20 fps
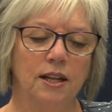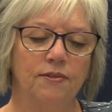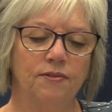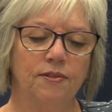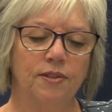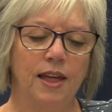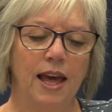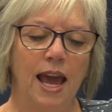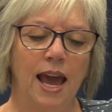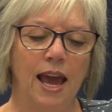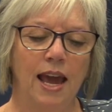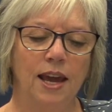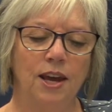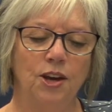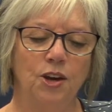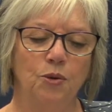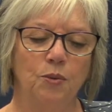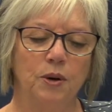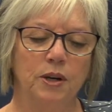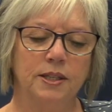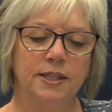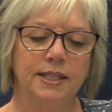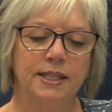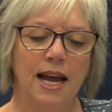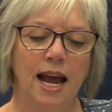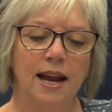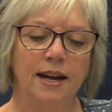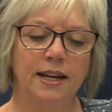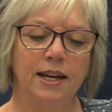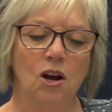lift the hay you were
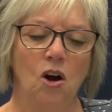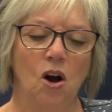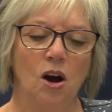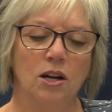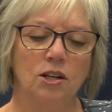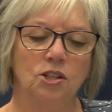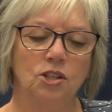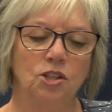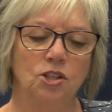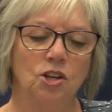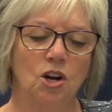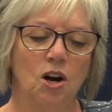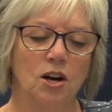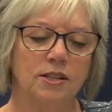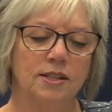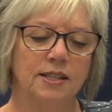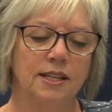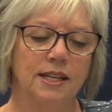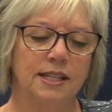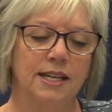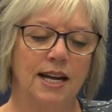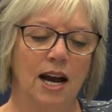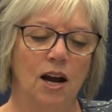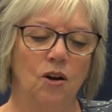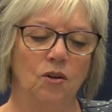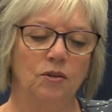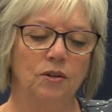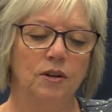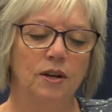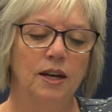standing on to toss it
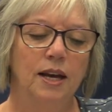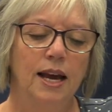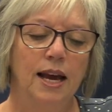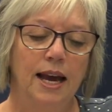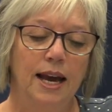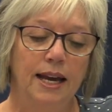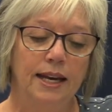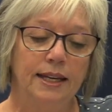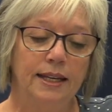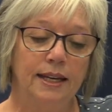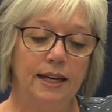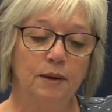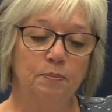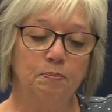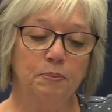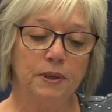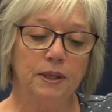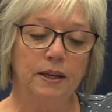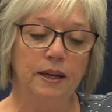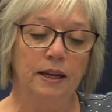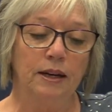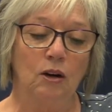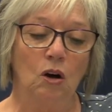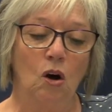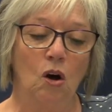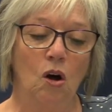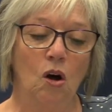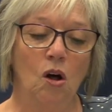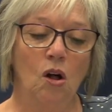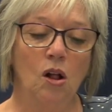down. Yep, and
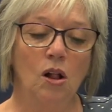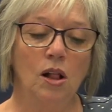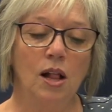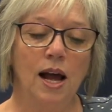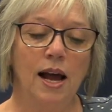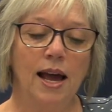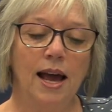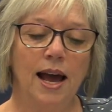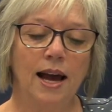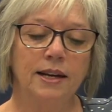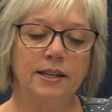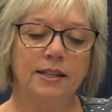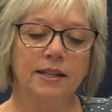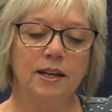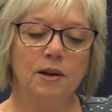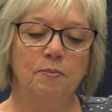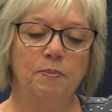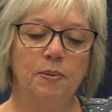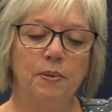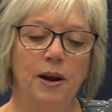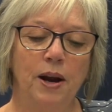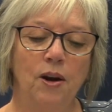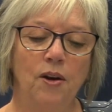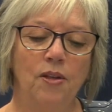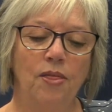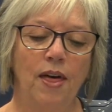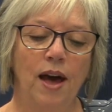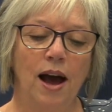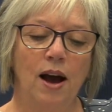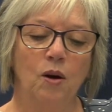all I had to
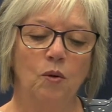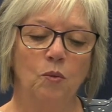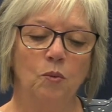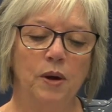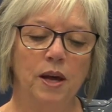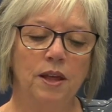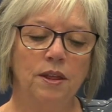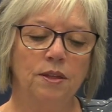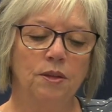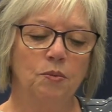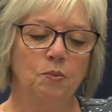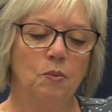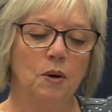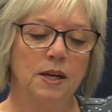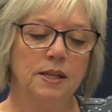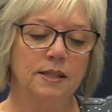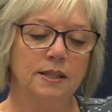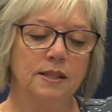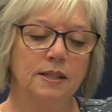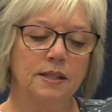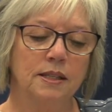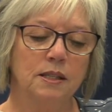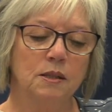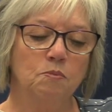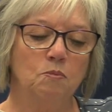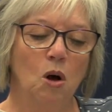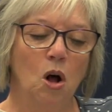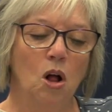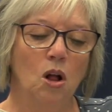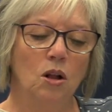compare that with was the
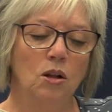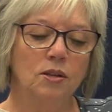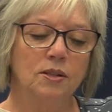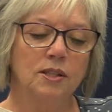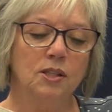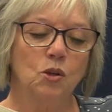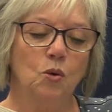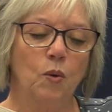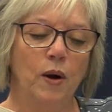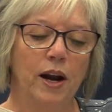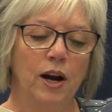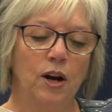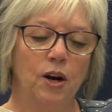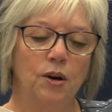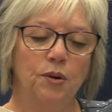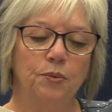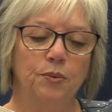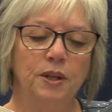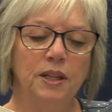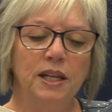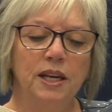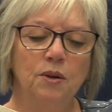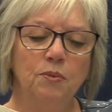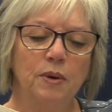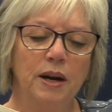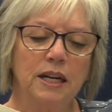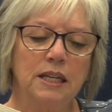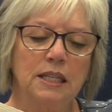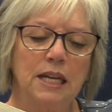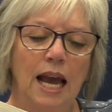small, square, really
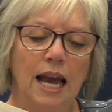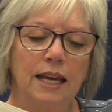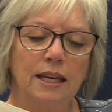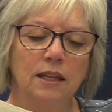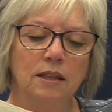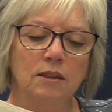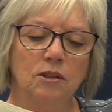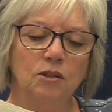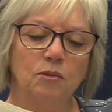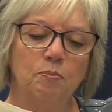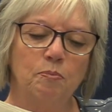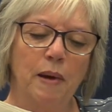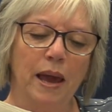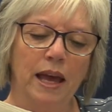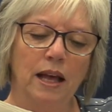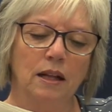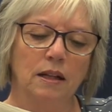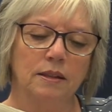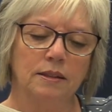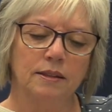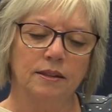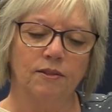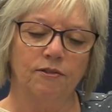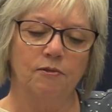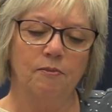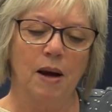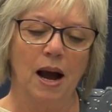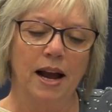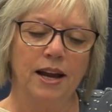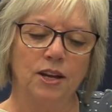rectangular bales
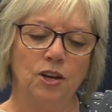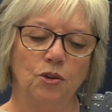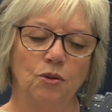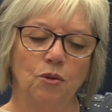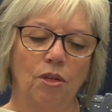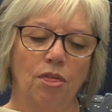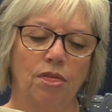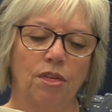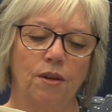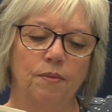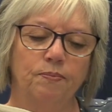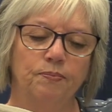of my youth.